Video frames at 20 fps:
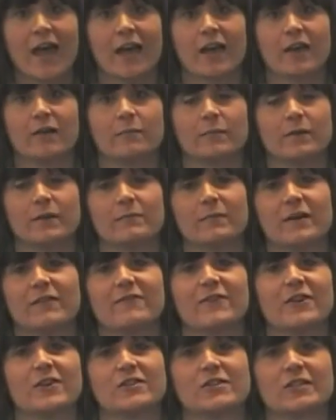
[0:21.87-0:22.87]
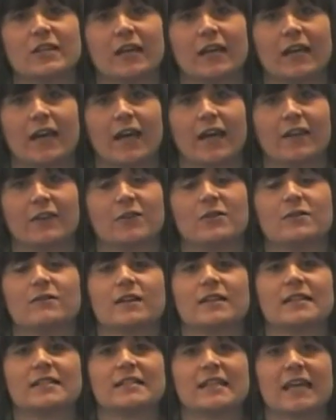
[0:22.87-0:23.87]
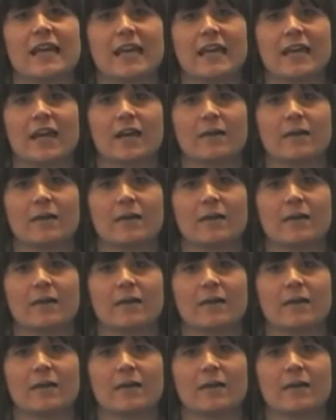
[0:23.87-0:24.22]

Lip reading: In my first year at university,